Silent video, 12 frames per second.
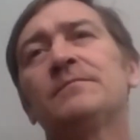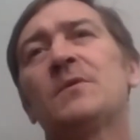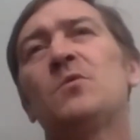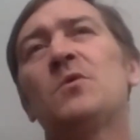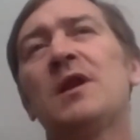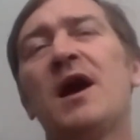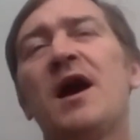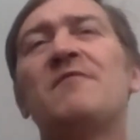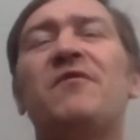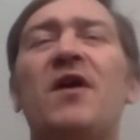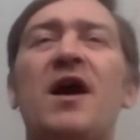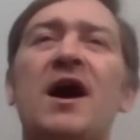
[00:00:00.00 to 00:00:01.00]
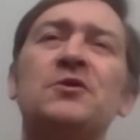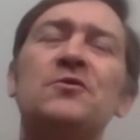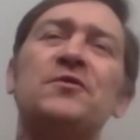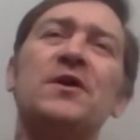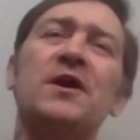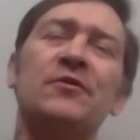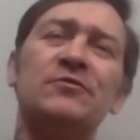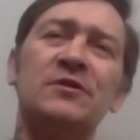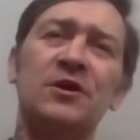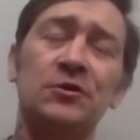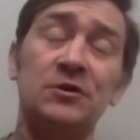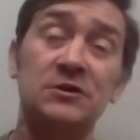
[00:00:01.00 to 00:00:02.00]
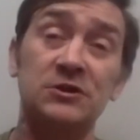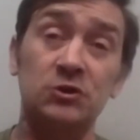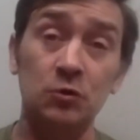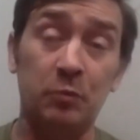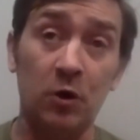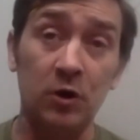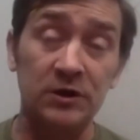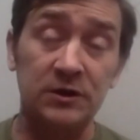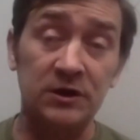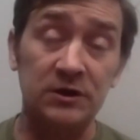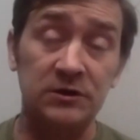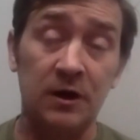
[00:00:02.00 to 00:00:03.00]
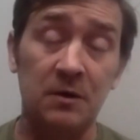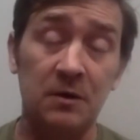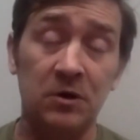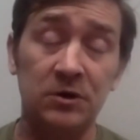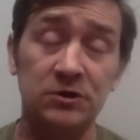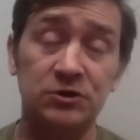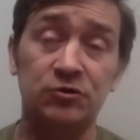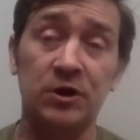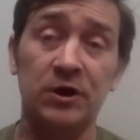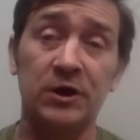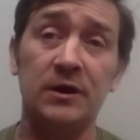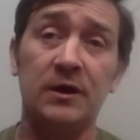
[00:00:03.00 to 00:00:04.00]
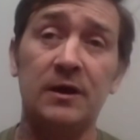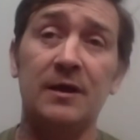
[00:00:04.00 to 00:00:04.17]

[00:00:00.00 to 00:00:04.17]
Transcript: Well, if I, I don't think I really understood politics that much, right?